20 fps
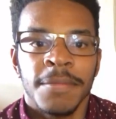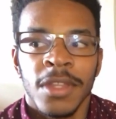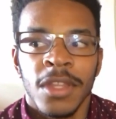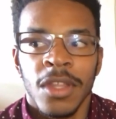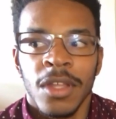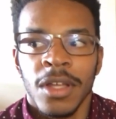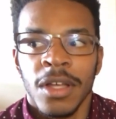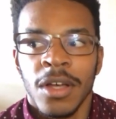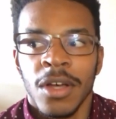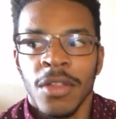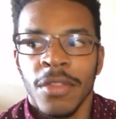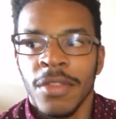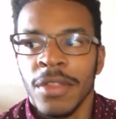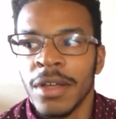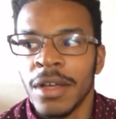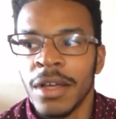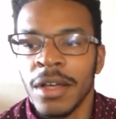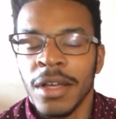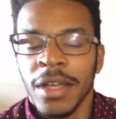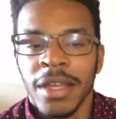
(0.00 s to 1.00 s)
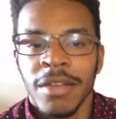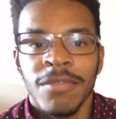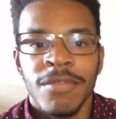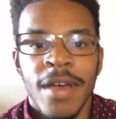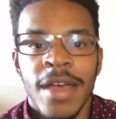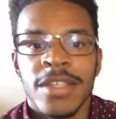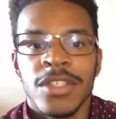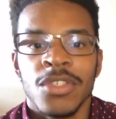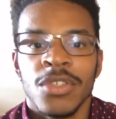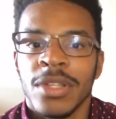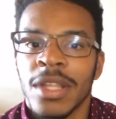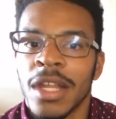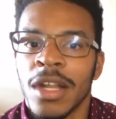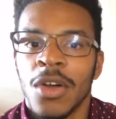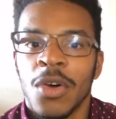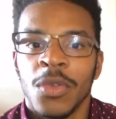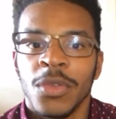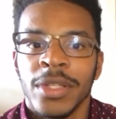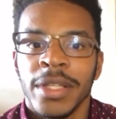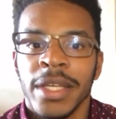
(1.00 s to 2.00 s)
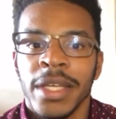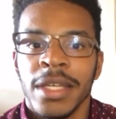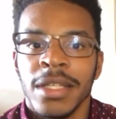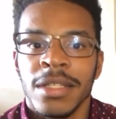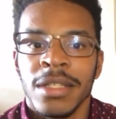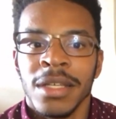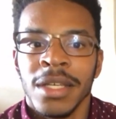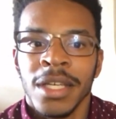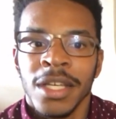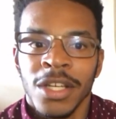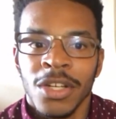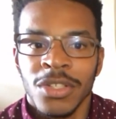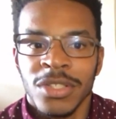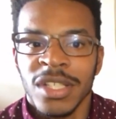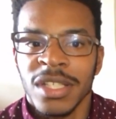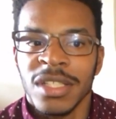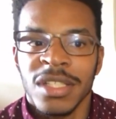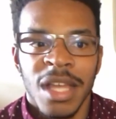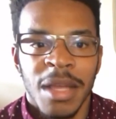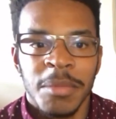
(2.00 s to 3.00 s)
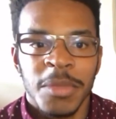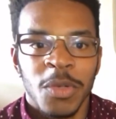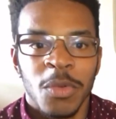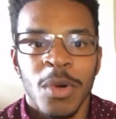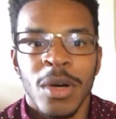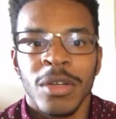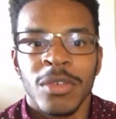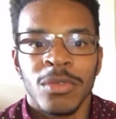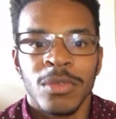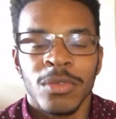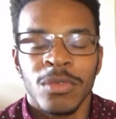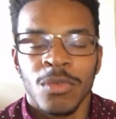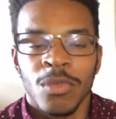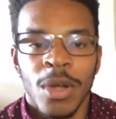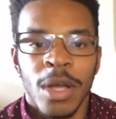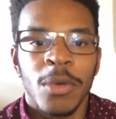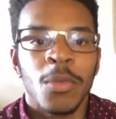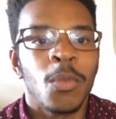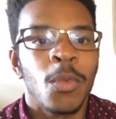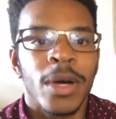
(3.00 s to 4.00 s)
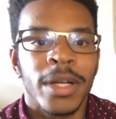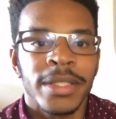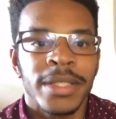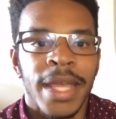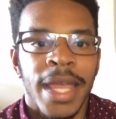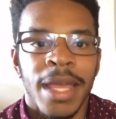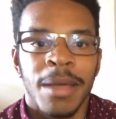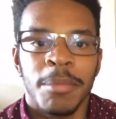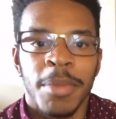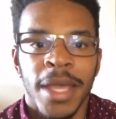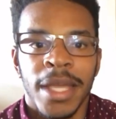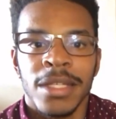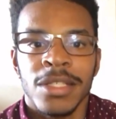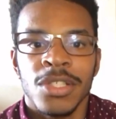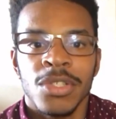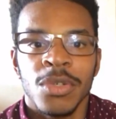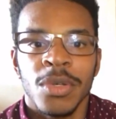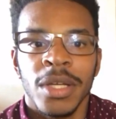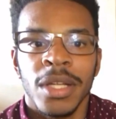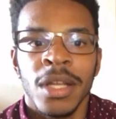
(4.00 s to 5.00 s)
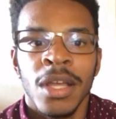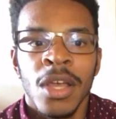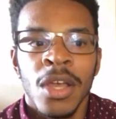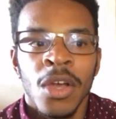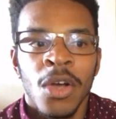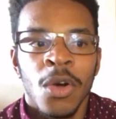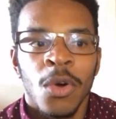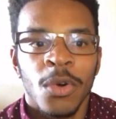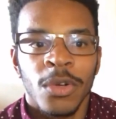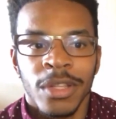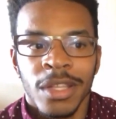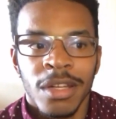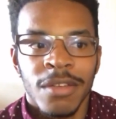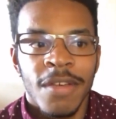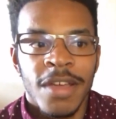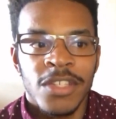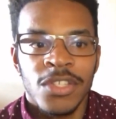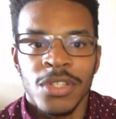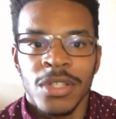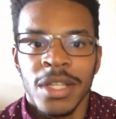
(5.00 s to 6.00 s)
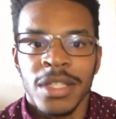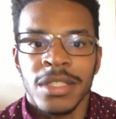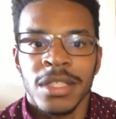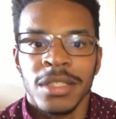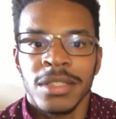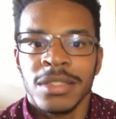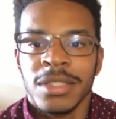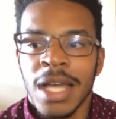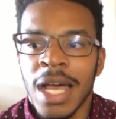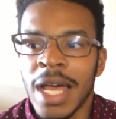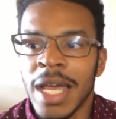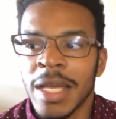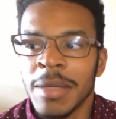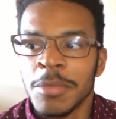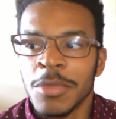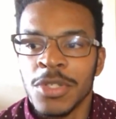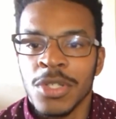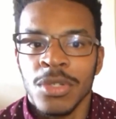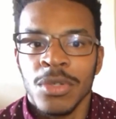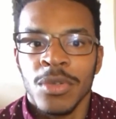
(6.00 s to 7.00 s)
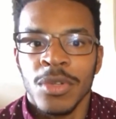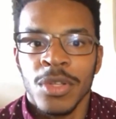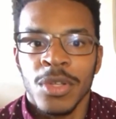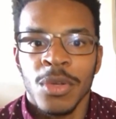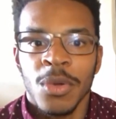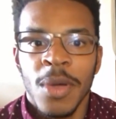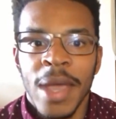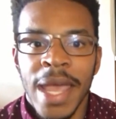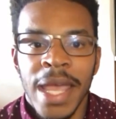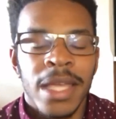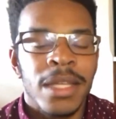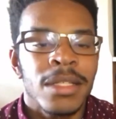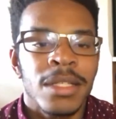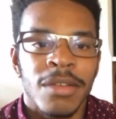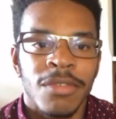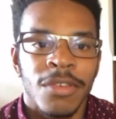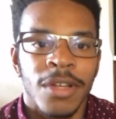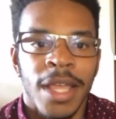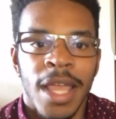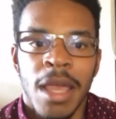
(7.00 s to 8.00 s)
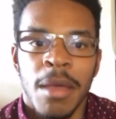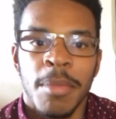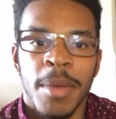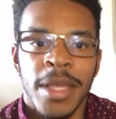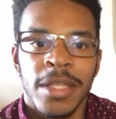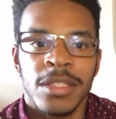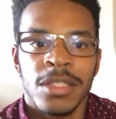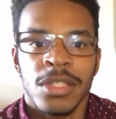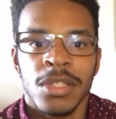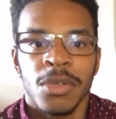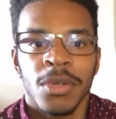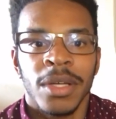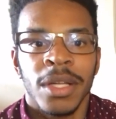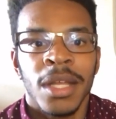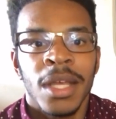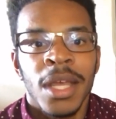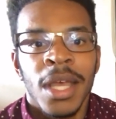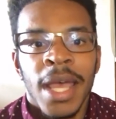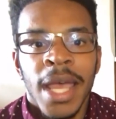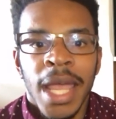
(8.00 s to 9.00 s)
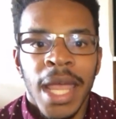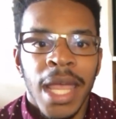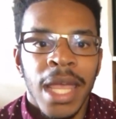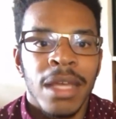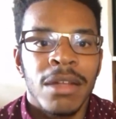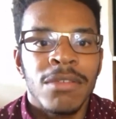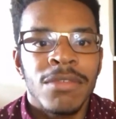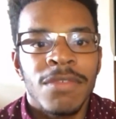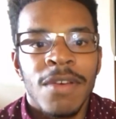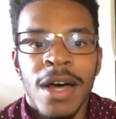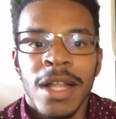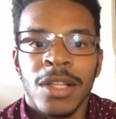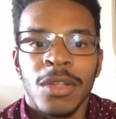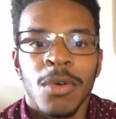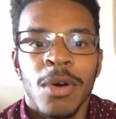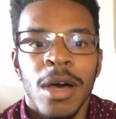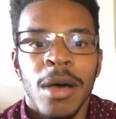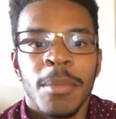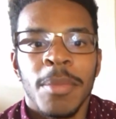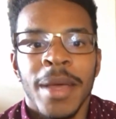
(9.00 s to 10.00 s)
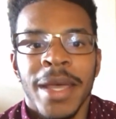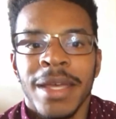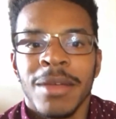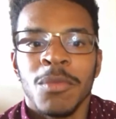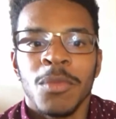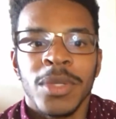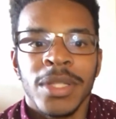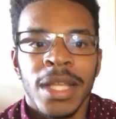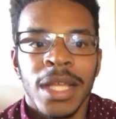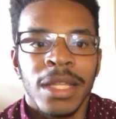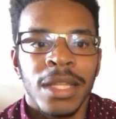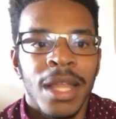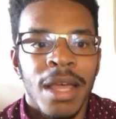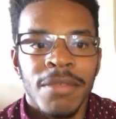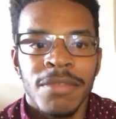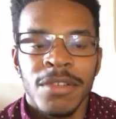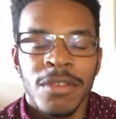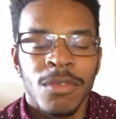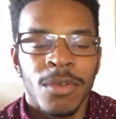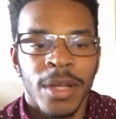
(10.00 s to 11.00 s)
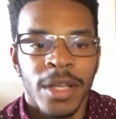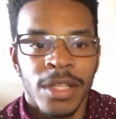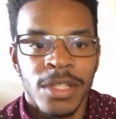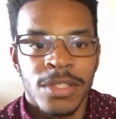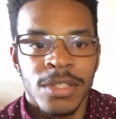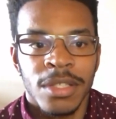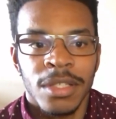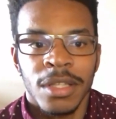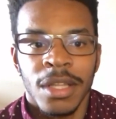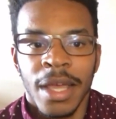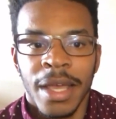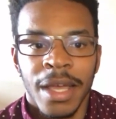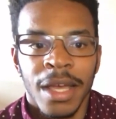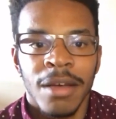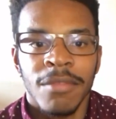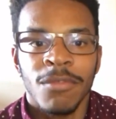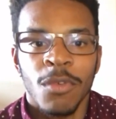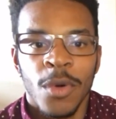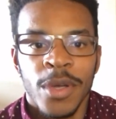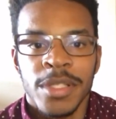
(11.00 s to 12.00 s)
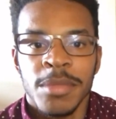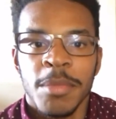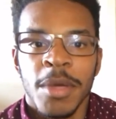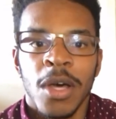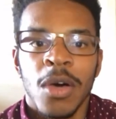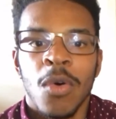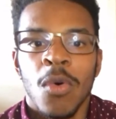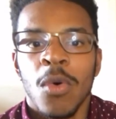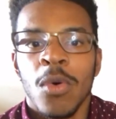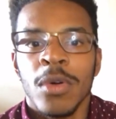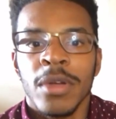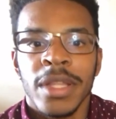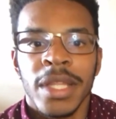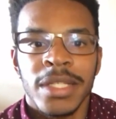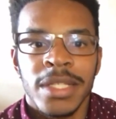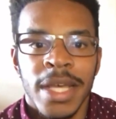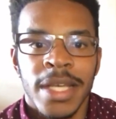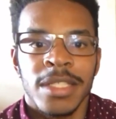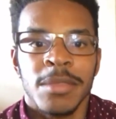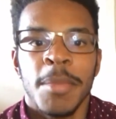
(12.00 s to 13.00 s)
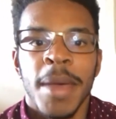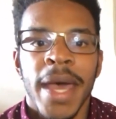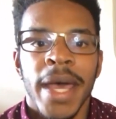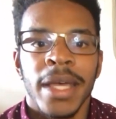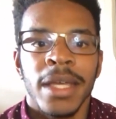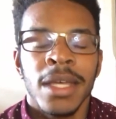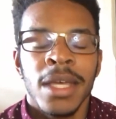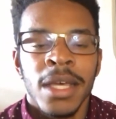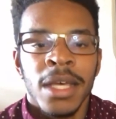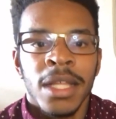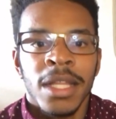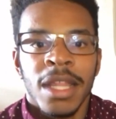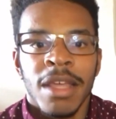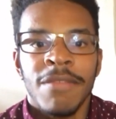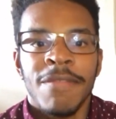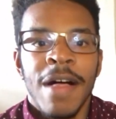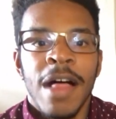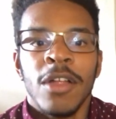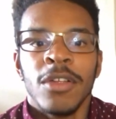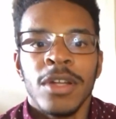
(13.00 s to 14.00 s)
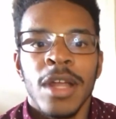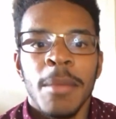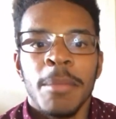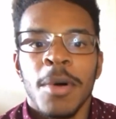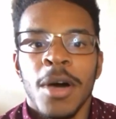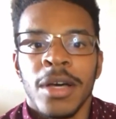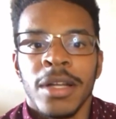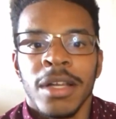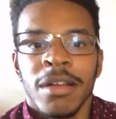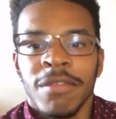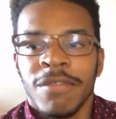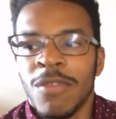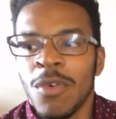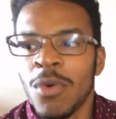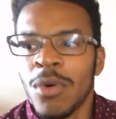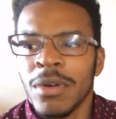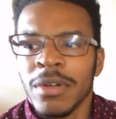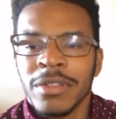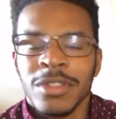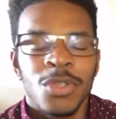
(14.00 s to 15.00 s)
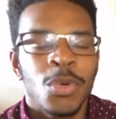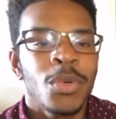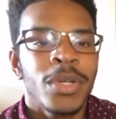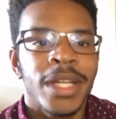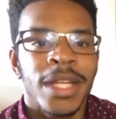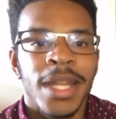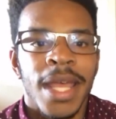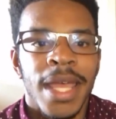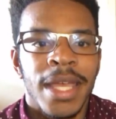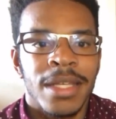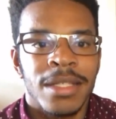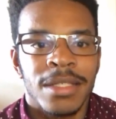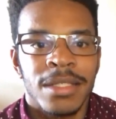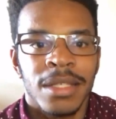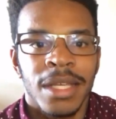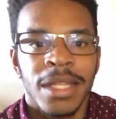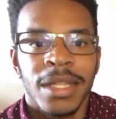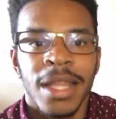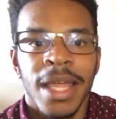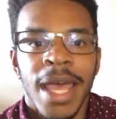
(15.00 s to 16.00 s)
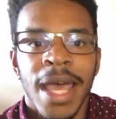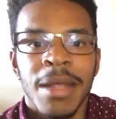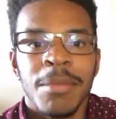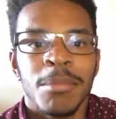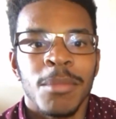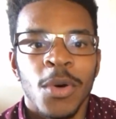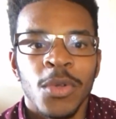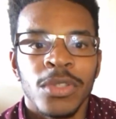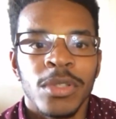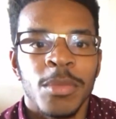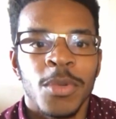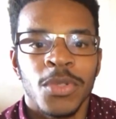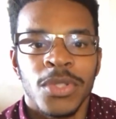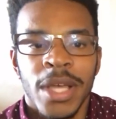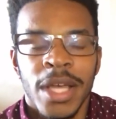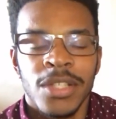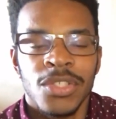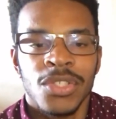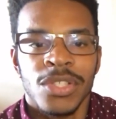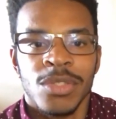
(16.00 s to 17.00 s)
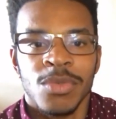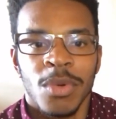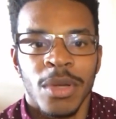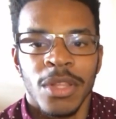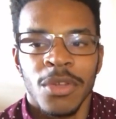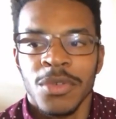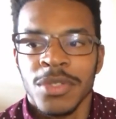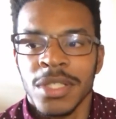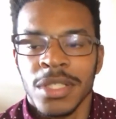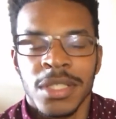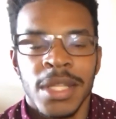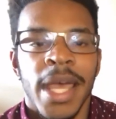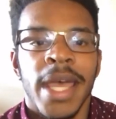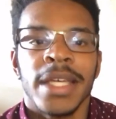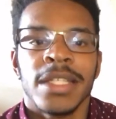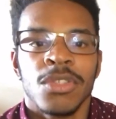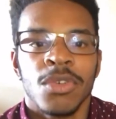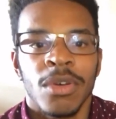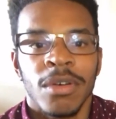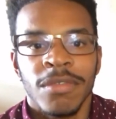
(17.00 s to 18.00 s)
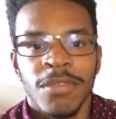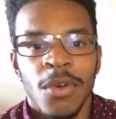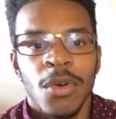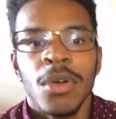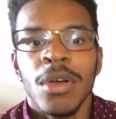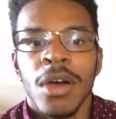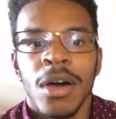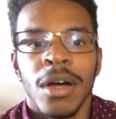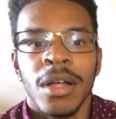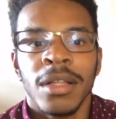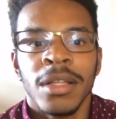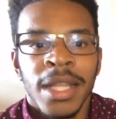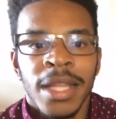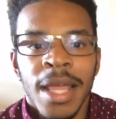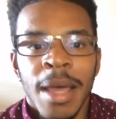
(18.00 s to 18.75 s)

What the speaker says: The investor that only took time to run one campaign to it, or the investor that took time to do 8 different campaigns to it and follow up, and when they left a voicemail or they text back, they followed up on it for 20 days and they had multiple touches, whether it was a text or a phone call.